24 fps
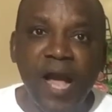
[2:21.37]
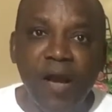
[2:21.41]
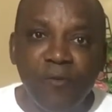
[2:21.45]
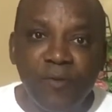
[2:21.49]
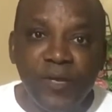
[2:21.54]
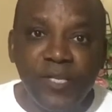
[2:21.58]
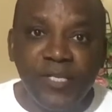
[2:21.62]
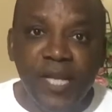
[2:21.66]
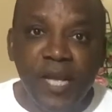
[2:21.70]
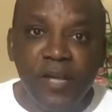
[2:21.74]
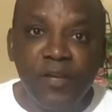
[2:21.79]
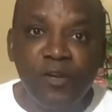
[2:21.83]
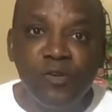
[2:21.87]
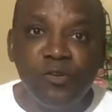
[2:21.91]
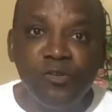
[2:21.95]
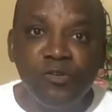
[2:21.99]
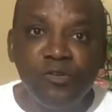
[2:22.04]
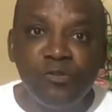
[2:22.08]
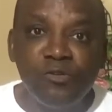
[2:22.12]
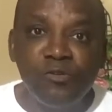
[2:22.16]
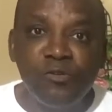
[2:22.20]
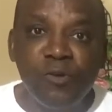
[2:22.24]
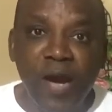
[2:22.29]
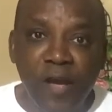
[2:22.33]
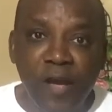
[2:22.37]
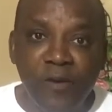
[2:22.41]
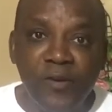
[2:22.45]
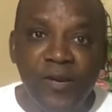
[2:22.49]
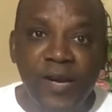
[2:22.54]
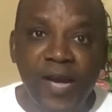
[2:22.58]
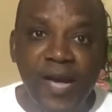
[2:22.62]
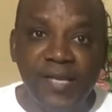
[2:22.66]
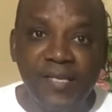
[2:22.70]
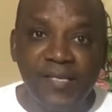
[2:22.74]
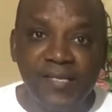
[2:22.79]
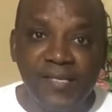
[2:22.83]
I will take you through how you
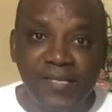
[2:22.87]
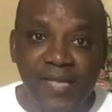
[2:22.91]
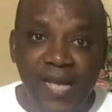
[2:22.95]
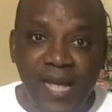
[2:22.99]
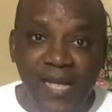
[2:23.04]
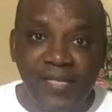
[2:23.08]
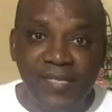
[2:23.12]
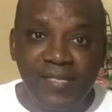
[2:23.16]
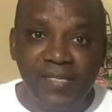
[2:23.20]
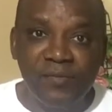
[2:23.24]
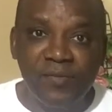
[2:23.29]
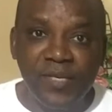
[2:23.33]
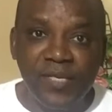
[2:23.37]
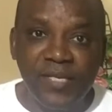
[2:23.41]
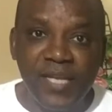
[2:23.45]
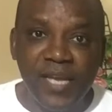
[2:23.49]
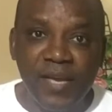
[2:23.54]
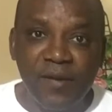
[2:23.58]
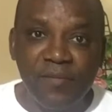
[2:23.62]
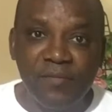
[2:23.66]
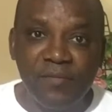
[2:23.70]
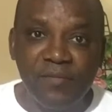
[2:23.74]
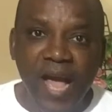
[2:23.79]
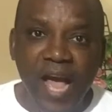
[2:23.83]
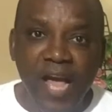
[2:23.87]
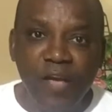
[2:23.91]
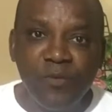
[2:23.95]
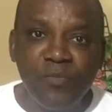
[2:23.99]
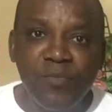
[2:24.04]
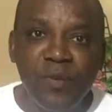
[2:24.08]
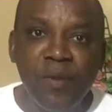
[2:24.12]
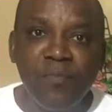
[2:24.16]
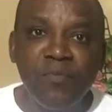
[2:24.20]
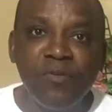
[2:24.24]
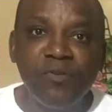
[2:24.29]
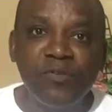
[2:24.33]
can start with them and
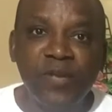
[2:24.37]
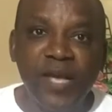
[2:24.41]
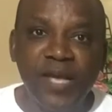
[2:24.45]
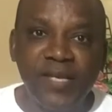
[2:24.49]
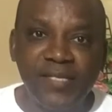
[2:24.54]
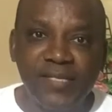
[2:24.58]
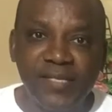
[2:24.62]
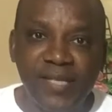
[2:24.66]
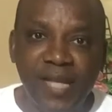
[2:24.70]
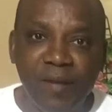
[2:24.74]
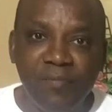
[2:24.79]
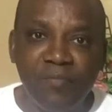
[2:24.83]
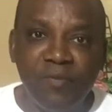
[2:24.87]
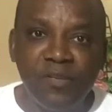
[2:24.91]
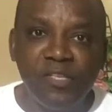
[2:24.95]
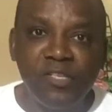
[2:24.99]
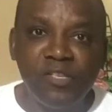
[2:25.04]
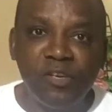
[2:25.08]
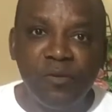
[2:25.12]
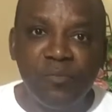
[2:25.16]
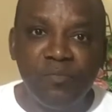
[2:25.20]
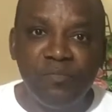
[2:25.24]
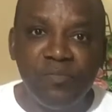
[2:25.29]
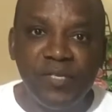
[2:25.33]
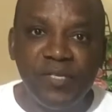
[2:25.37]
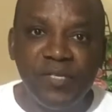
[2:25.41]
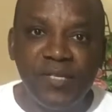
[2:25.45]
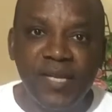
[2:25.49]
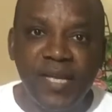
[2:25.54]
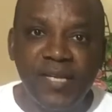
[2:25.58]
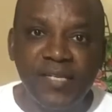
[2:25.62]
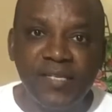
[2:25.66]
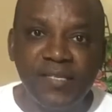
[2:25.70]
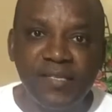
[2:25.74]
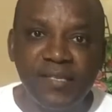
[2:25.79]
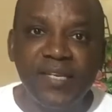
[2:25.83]
you'll be able to establish your
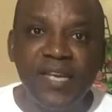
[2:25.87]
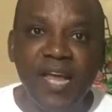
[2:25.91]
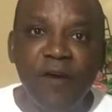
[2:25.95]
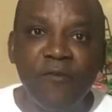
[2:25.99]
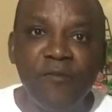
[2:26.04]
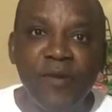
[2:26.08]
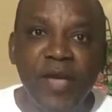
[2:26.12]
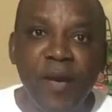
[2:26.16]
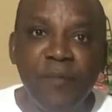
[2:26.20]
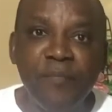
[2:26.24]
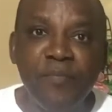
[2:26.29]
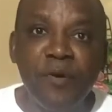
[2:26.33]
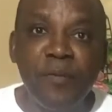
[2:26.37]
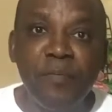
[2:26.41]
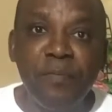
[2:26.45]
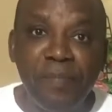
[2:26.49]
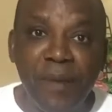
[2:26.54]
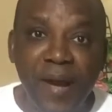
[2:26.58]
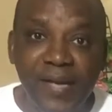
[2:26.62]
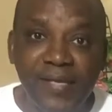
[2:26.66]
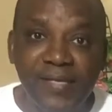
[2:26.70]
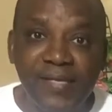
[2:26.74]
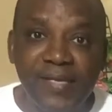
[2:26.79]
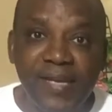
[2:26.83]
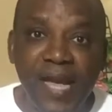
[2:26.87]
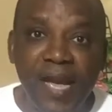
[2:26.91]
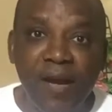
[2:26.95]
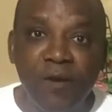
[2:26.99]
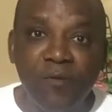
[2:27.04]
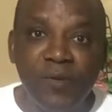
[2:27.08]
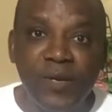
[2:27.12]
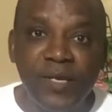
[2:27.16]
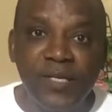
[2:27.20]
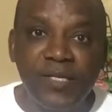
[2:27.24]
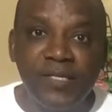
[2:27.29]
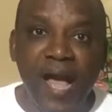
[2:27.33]
business that will help you partner
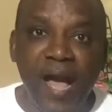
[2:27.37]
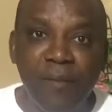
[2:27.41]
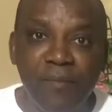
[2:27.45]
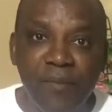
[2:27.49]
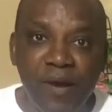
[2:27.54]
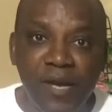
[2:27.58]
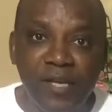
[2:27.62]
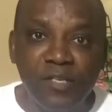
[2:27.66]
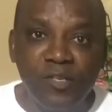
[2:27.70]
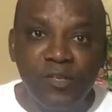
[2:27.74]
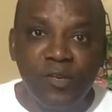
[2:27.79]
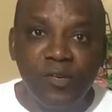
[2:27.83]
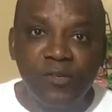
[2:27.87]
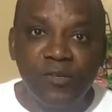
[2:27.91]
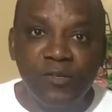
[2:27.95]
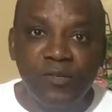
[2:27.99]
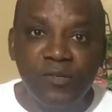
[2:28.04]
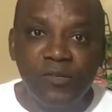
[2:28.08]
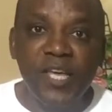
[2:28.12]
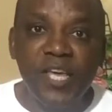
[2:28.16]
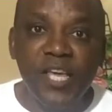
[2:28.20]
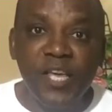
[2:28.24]
with Amazon,